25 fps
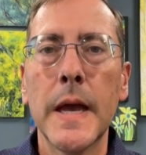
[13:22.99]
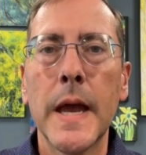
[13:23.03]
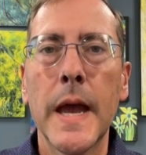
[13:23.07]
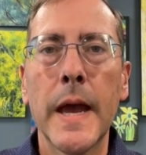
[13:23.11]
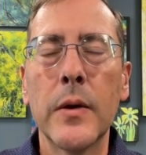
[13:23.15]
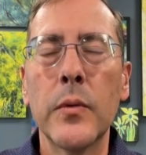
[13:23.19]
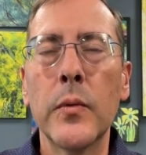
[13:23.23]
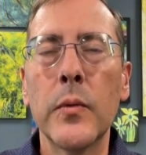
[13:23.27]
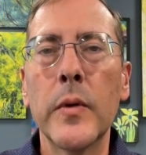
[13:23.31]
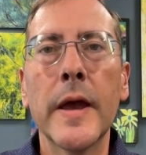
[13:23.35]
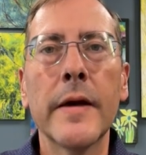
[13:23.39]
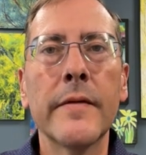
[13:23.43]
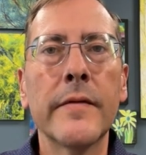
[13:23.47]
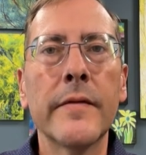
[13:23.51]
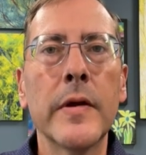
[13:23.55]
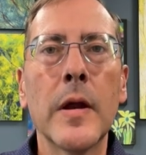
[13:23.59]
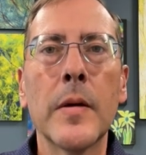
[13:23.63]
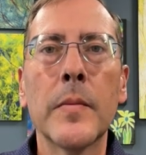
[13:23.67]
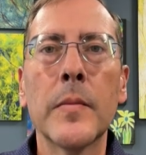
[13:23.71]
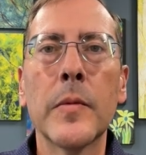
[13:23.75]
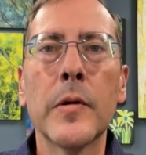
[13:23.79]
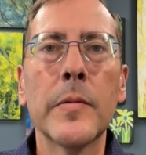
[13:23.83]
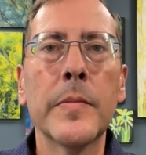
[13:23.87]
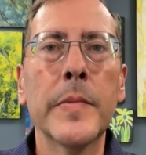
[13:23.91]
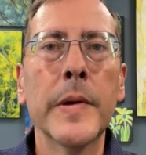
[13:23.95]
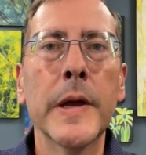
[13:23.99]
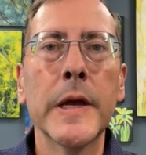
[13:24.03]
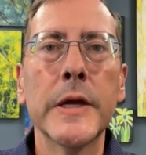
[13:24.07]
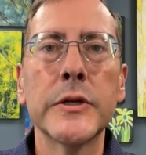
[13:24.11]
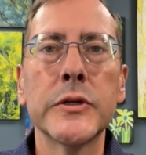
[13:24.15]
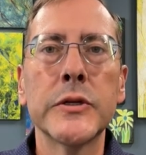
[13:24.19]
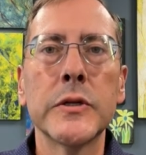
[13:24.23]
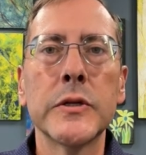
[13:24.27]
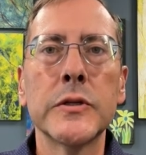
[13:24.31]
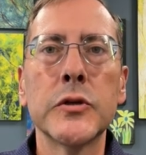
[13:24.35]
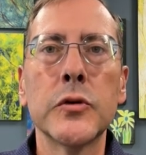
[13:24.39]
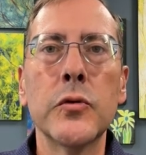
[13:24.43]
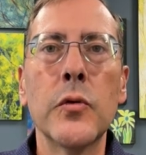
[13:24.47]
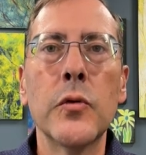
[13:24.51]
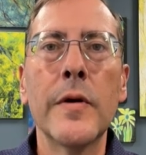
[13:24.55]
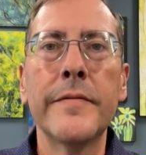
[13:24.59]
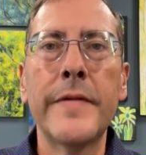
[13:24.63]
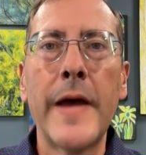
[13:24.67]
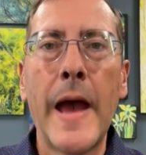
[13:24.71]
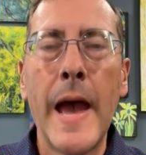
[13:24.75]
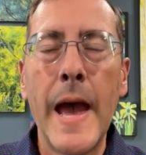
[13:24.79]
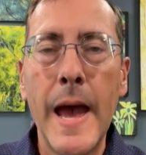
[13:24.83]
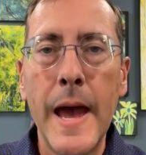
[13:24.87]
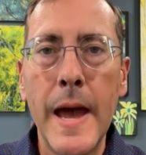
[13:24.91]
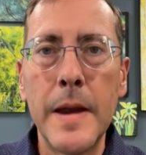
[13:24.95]
And we have a number of patients who have
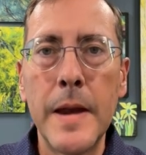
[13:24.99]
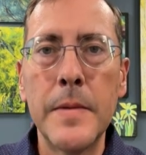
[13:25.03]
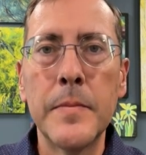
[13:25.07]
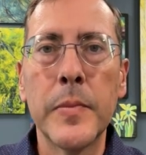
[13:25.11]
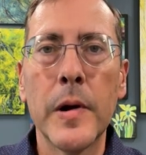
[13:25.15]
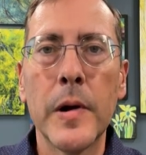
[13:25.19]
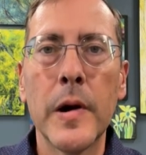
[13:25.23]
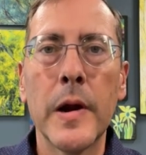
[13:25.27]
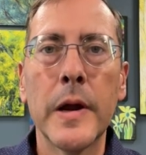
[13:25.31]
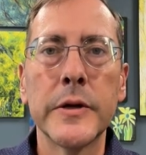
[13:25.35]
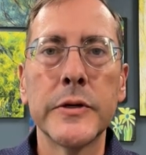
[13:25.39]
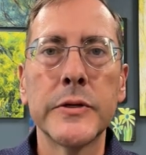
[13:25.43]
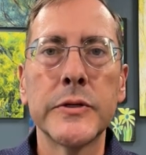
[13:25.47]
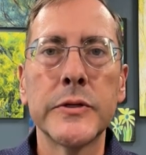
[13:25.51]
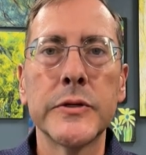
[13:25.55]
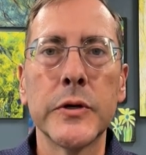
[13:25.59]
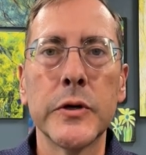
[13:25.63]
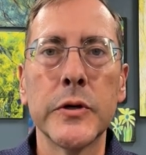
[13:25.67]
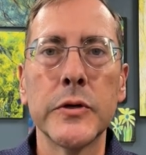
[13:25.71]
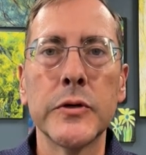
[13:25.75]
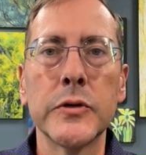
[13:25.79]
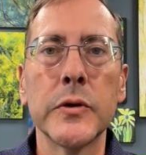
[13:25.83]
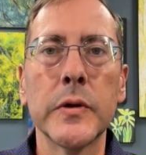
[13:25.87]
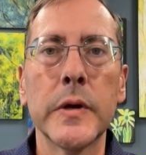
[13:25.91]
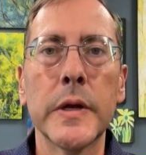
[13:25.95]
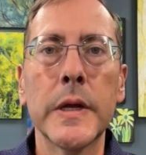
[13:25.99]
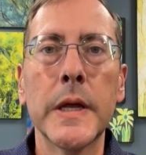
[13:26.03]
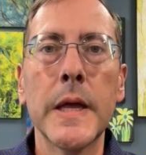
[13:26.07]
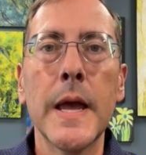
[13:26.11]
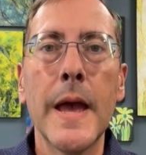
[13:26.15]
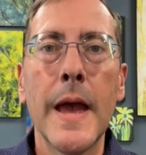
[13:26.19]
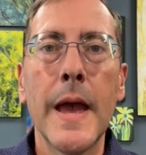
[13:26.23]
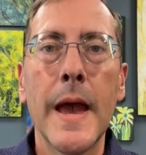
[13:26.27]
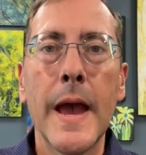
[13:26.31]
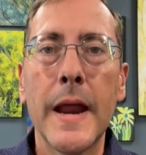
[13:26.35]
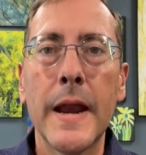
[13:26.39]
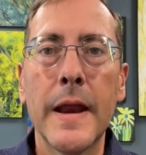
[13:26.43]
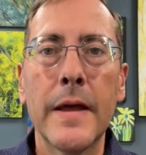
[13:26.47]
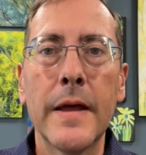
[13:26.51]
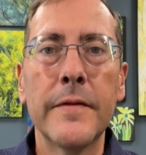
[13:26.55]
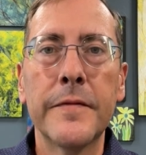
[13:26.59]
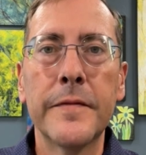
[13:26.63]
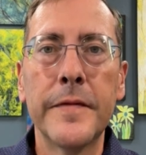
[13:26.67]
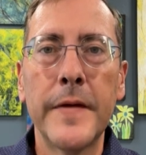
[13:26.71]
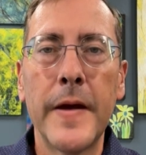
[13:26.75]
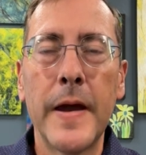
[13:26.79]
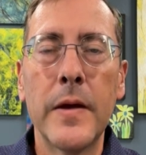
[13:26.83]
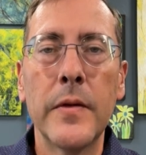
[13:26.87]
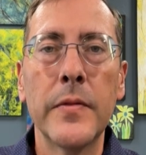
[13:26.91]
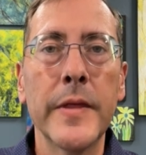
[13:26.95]
had prior surgery and have
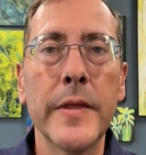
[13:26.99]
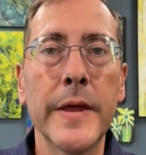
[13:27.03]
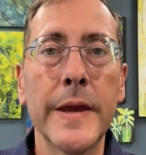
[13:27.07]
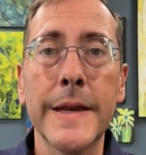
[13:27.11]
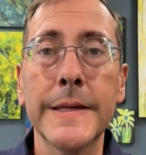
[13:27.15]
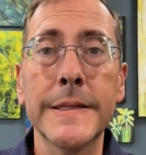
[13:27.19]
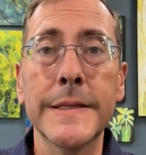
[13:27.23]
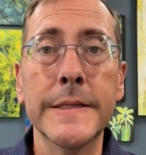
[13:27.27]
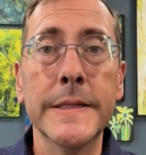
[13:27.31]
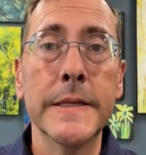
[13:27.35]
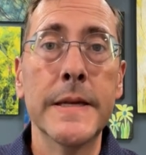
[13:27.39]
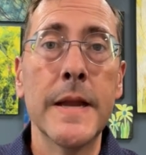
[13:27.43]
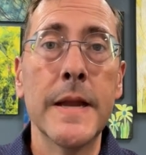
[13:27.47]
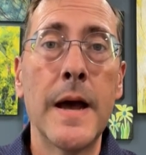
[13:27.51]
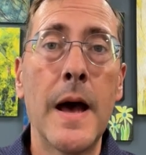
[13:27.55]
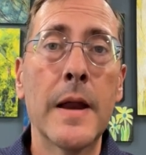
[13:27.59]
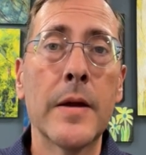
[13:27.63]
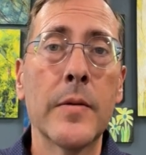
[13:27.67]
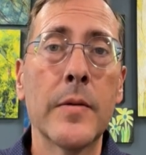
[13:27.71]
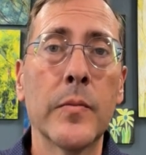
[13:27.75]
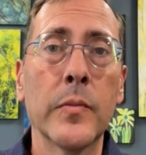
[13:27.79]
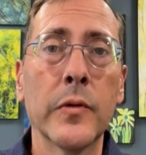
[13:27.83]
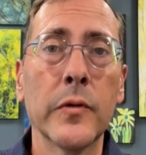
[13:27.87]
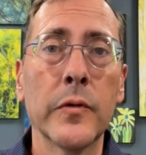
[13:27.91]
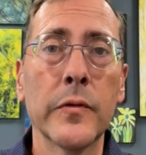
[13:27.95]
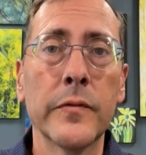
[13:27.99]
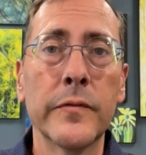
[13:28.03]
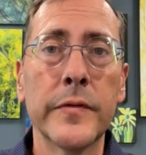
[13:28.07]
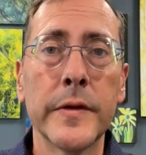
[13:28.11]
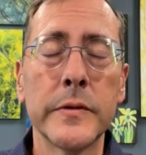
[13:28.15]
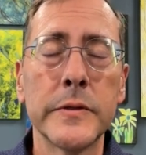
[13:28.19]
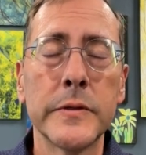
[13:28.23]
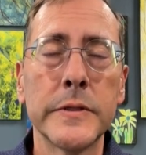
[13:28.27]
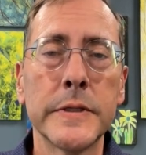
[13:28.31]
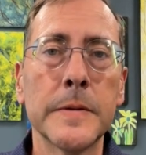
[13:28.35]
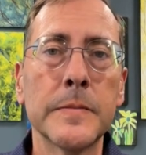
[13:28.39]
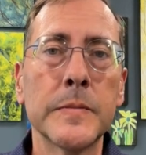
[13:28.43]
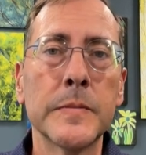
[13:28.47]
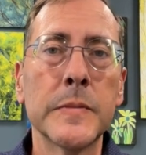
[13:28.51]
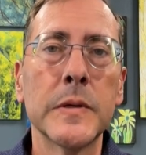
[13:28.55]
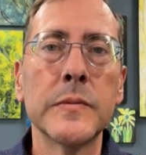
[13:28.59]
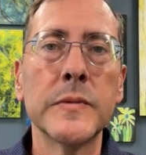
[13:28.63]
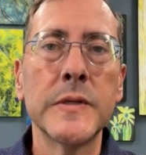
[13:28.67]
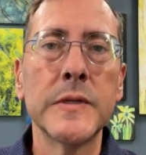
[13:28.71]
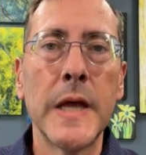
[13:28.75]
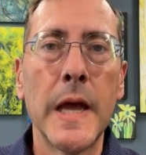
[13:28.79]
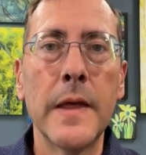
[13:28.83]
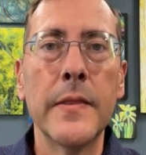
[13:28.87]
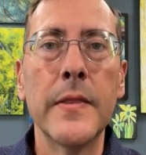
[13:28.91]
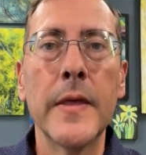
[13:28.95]
found that it did not improve their
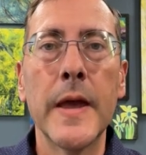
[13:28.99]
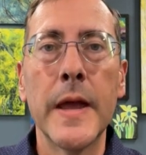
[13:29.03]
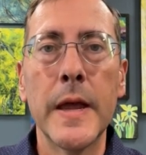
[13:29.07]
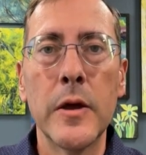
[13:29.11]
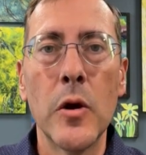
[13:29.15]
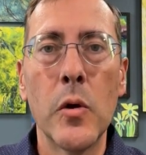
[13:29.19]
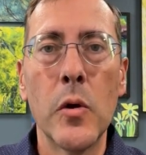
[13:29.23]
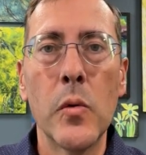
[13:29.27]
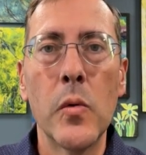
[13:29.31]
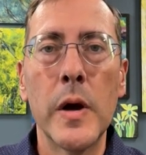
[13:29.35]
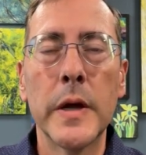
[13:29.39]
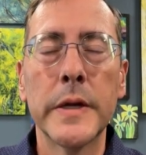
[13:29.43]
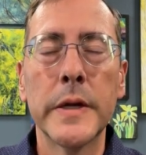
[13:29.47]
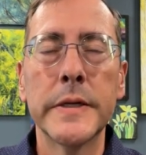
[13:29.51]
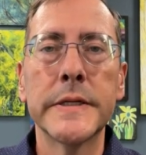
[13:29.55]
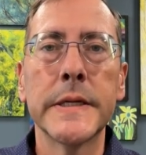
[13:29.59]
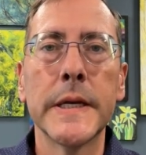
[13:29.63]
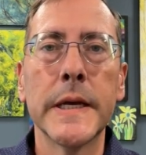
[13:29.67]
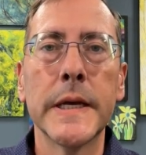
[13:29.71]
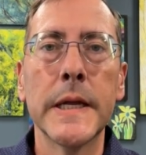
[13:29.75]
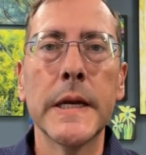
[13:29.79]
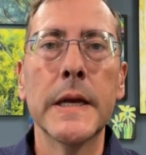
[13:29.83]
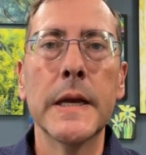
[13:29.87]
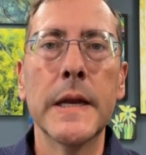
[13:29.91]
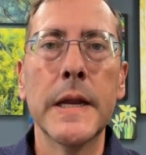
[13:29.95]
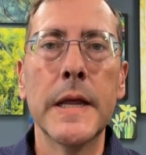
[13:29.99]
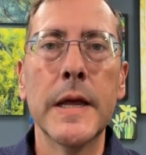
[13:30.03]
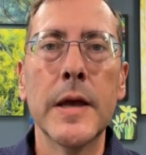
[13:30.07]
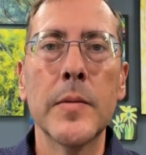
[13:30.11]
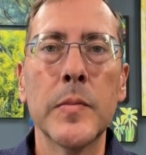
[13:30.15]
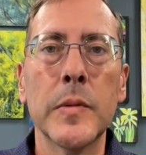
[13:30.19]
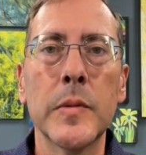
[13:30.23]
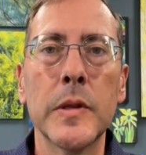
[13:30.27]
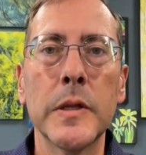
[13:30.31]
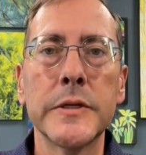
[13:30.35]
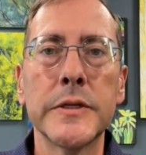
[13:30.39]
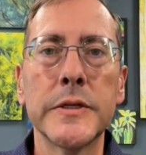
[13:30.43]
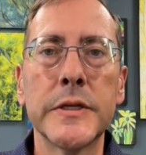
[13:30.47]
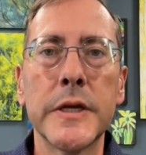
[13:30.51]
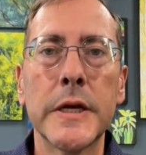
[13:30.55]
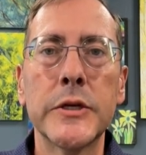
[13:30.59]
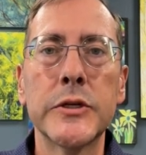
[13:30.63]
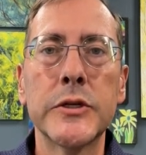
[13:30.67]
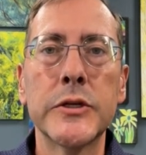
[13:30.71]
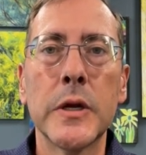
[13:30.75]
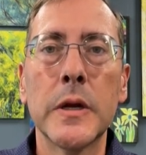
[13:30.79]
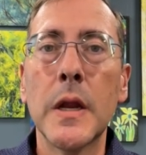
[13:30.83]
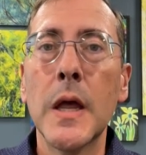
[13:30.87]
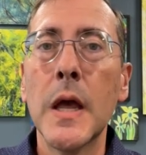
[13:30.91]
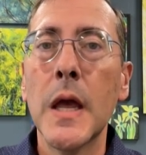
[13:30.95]
symptoms, and they go on to get a knee
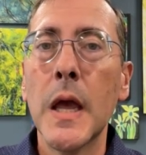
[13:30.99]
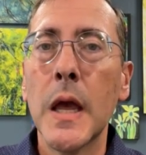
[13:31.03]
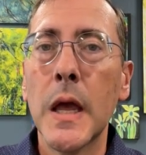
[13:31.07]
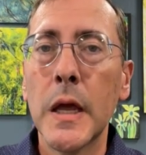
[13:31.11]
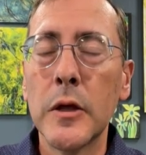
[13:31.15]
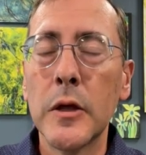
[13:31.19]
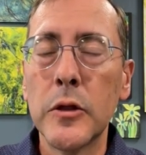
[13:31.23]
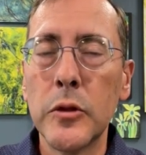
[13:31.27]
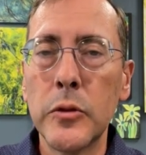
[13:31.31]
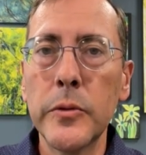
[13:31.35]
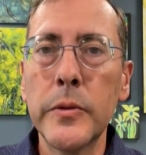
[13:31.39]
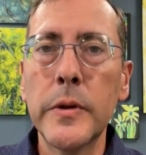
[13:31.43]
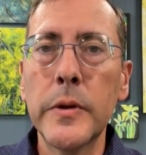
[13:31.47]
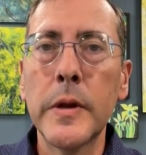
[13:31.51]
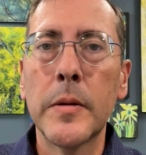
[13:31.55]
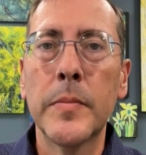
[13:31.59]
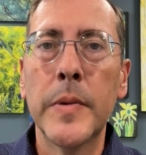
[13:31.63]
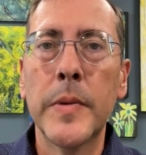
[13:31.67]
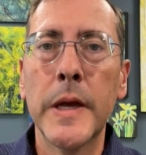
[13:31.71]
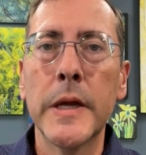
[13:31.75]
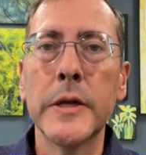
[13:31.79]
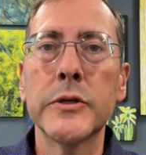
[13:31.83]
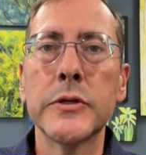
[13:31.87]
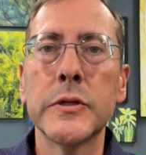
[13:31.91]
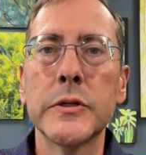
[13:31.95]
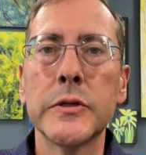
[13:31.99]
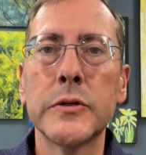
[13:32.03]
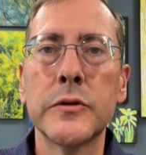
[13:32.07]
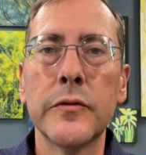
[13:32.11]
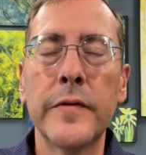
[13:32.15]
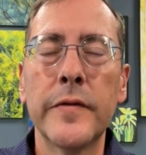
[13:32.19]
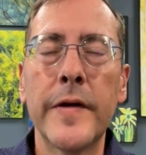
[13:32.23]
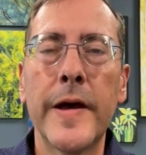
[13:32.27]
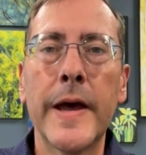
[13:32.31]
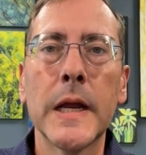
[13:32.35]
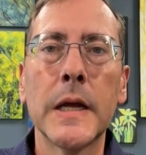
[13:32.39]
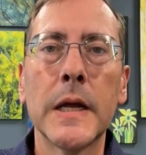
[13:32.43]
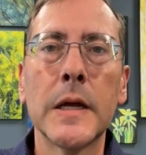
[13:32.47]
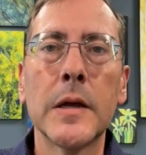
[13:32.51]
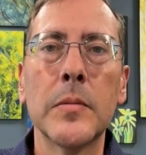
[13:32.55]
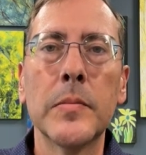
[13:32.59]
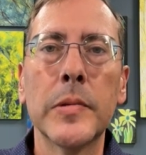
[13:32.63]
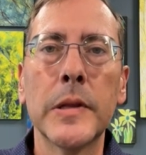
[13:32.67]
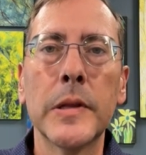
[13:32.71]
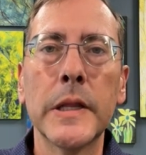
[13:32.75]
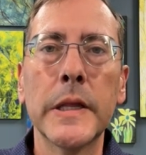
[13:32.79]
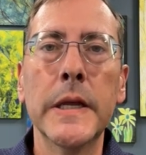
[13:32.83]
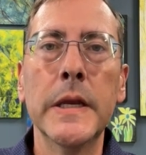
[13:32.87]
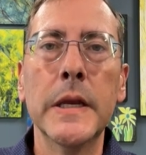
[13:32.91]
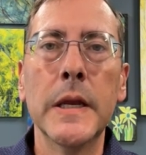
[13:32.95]
embolization, including patients who have had a
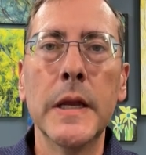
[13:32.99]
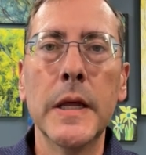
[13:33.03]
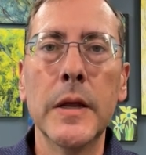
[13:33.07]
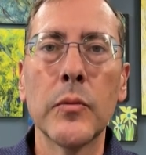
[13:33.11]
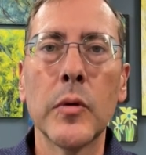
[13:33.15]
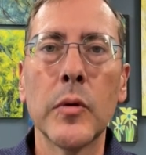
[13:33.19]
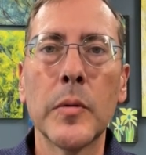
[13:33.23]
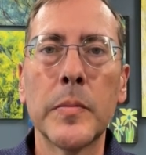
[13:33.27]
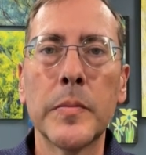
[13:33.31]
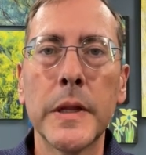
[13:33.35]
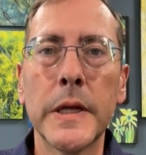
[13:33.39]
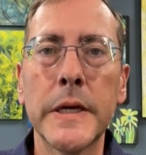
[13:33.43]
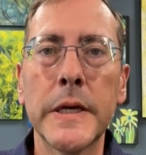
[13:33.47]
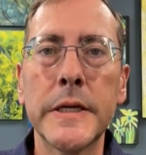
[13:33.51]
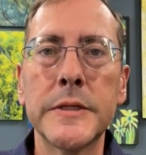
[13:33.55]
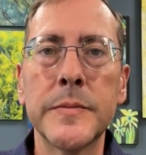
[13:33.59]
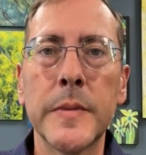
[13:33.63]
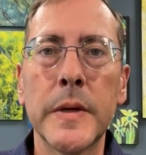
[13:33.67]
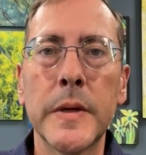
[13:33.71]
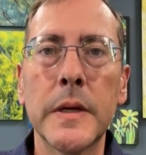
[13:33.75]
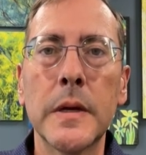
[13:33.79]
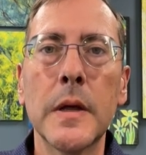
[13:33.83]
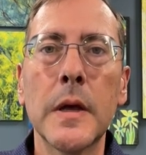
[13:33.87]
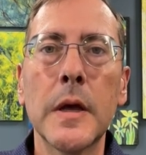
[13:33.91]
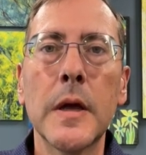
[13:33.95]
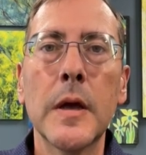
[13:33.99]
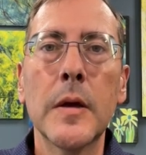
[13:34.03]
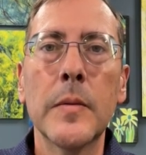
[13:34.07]
complete knee replacement,